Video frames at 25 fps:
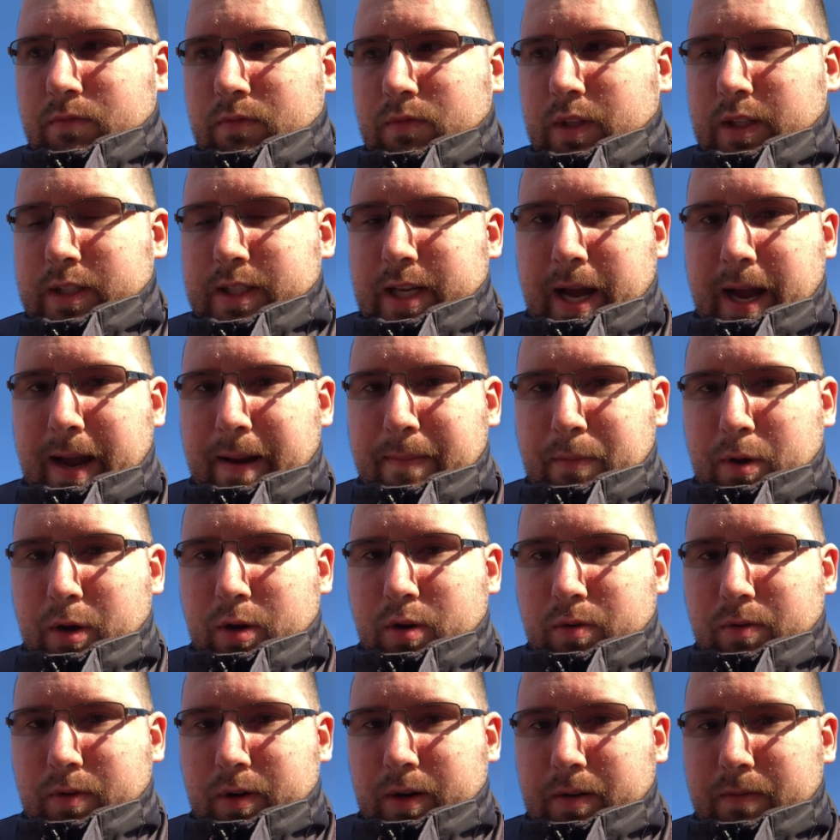the time to
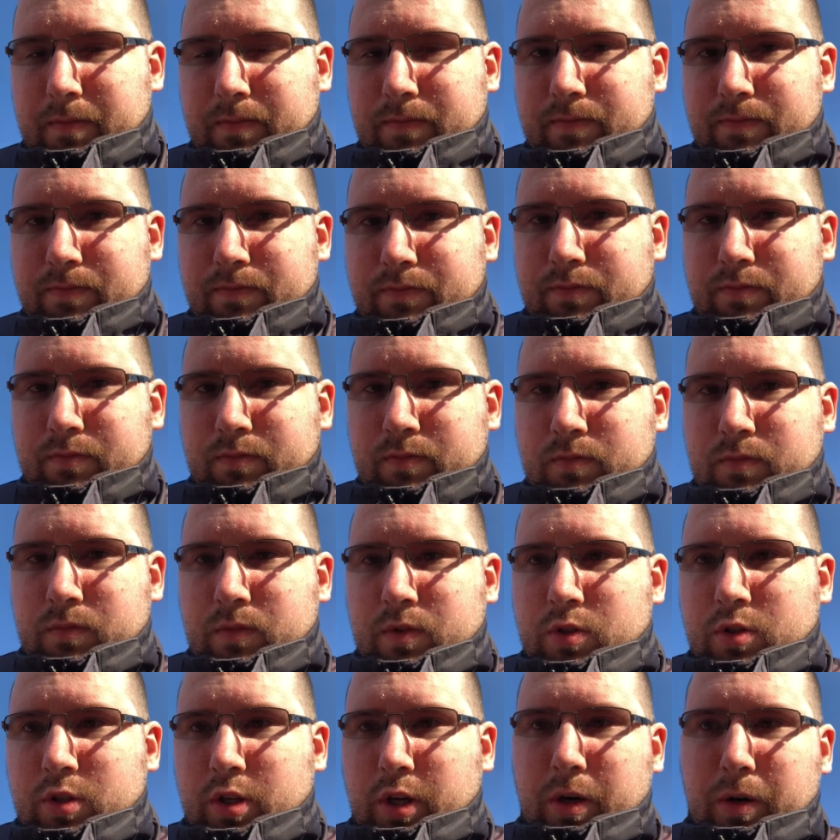do it.
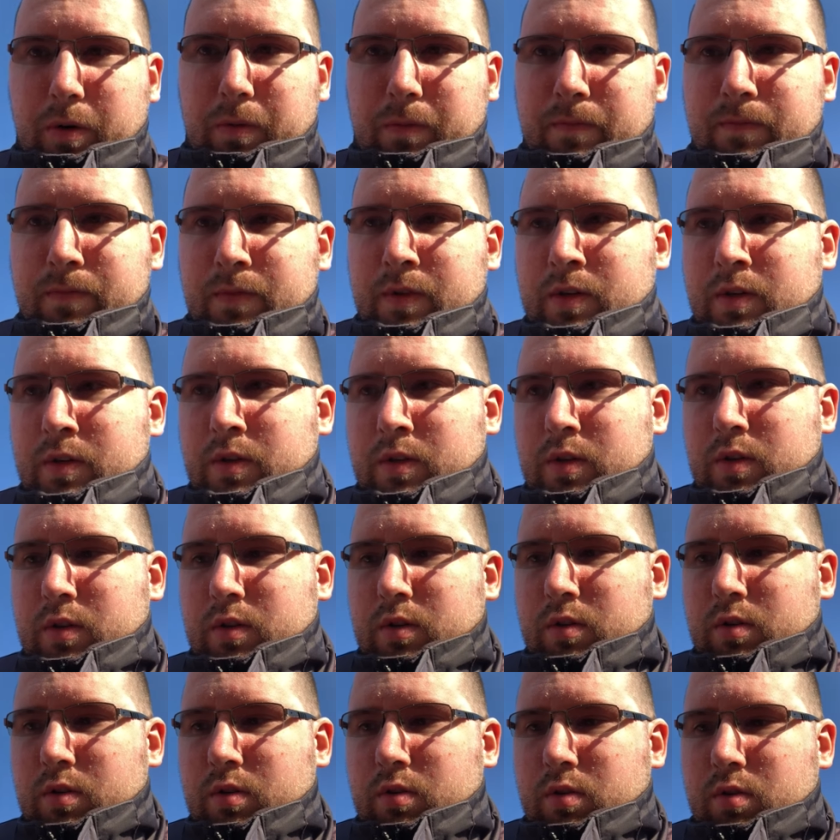So
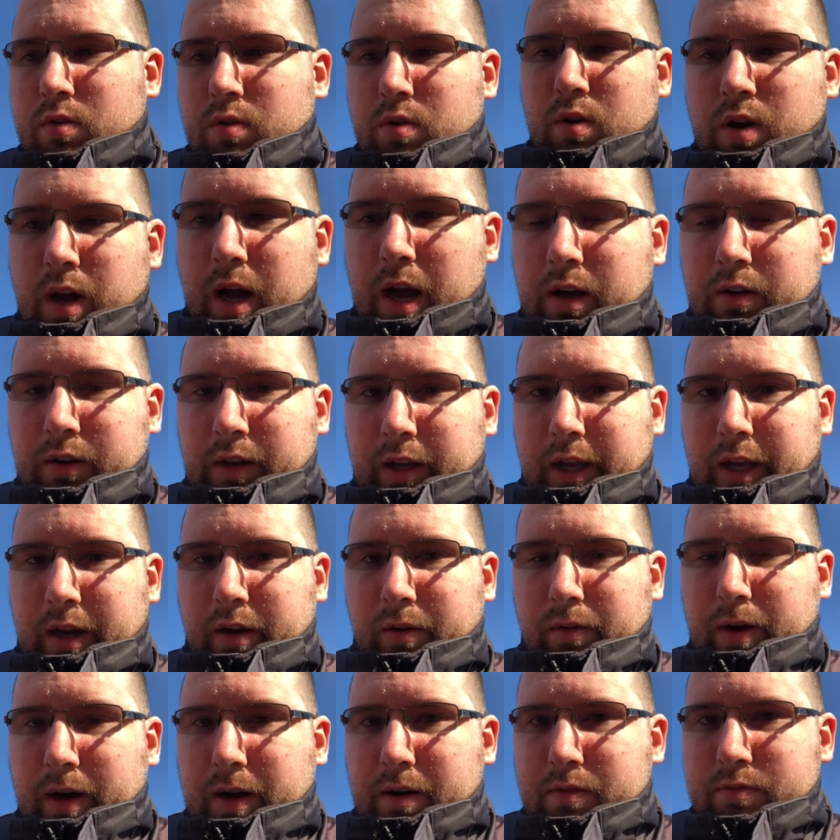I'll get
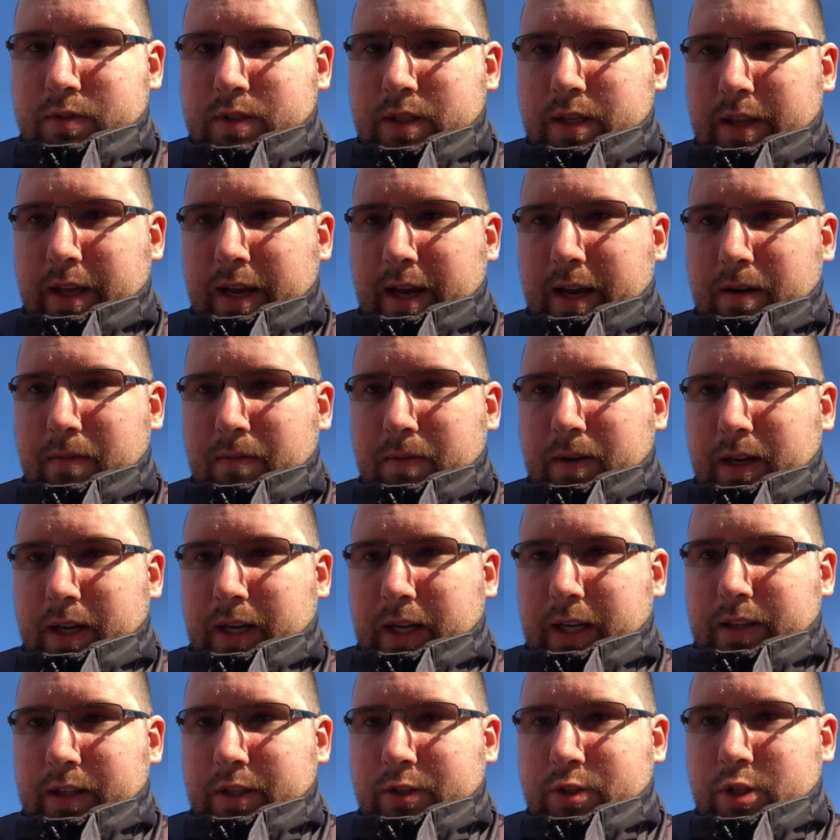around to that when I
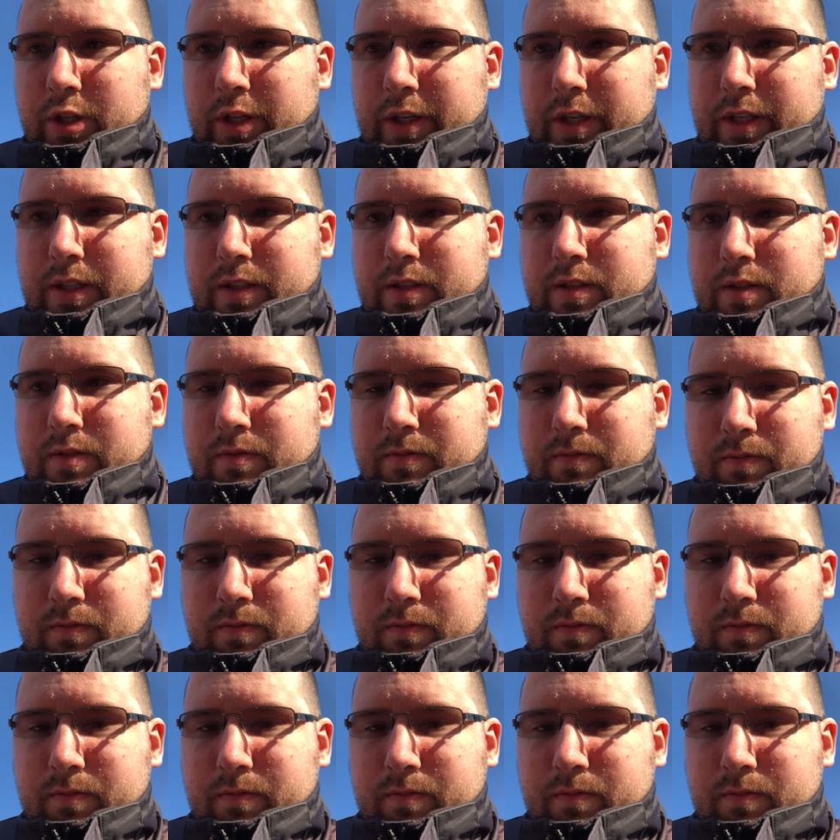get the chance.